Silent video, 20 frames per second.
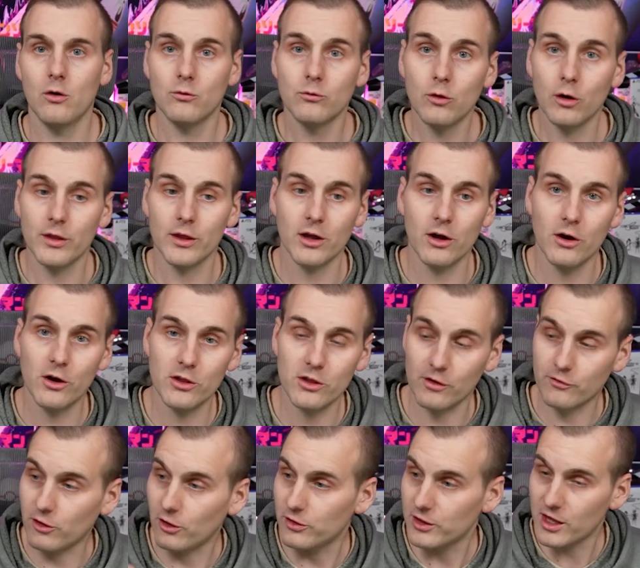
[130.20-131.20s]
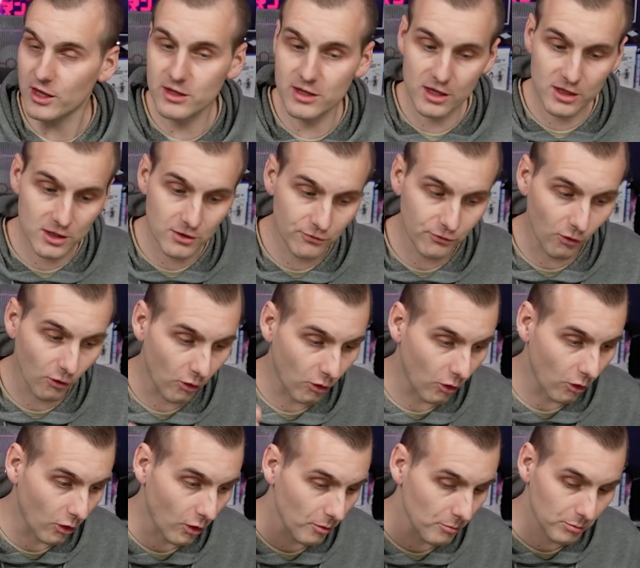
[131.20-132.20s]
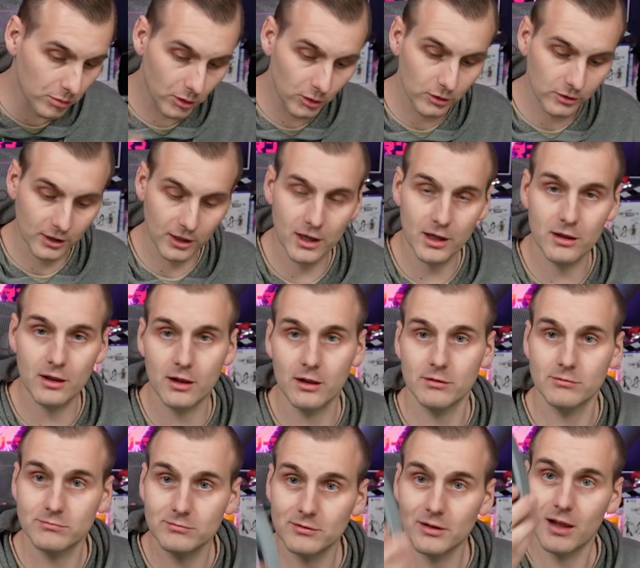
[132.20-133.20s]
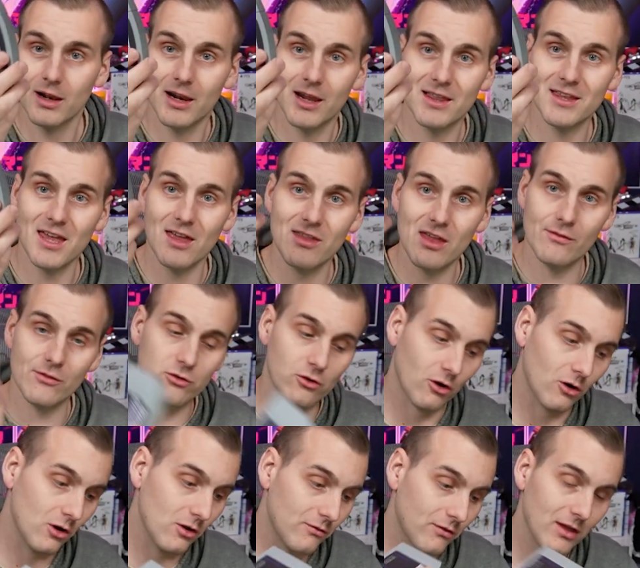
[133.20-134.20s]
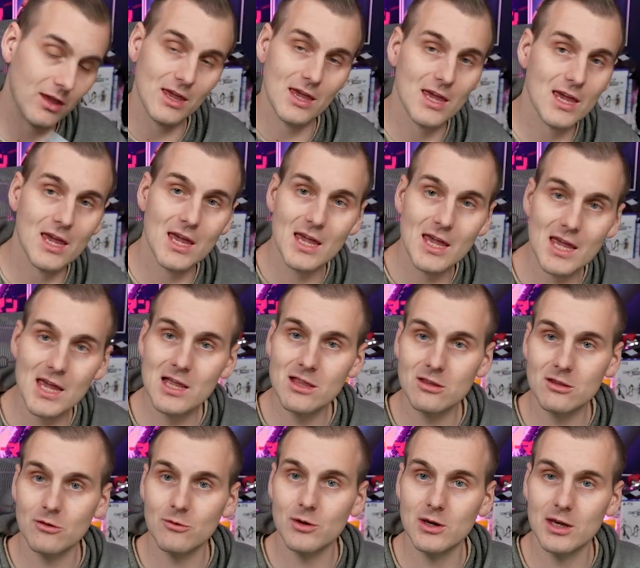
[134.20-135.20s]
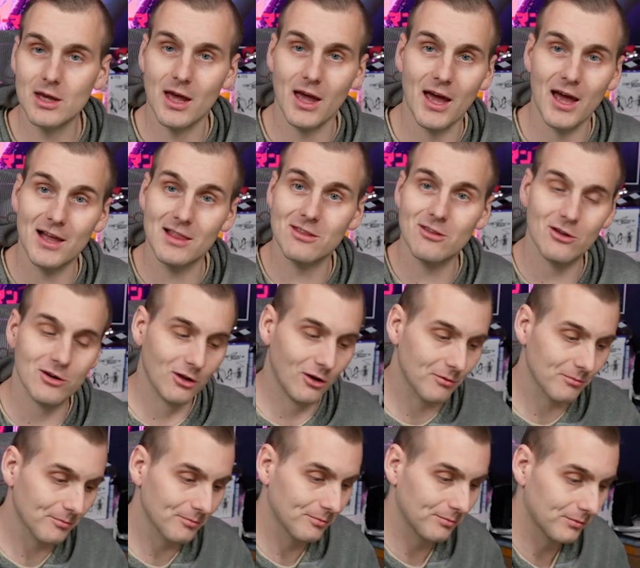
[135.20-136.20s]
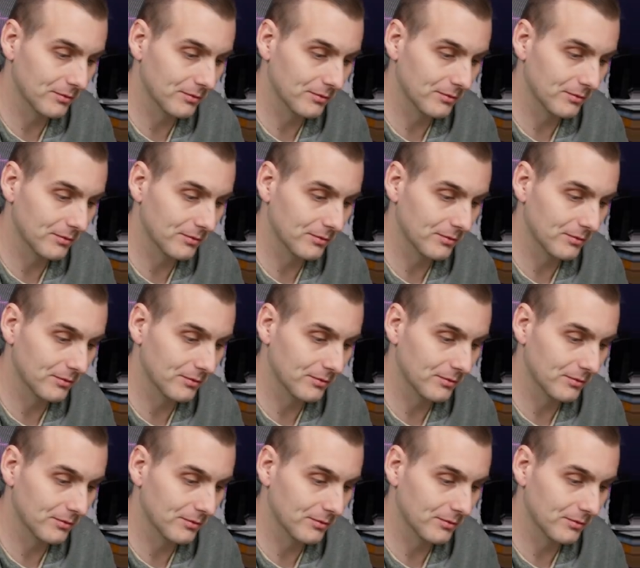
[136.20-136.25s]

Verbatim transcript: Right then guys, I've got the N64 plugged in. Let's get the EverDrive into it and turn it on.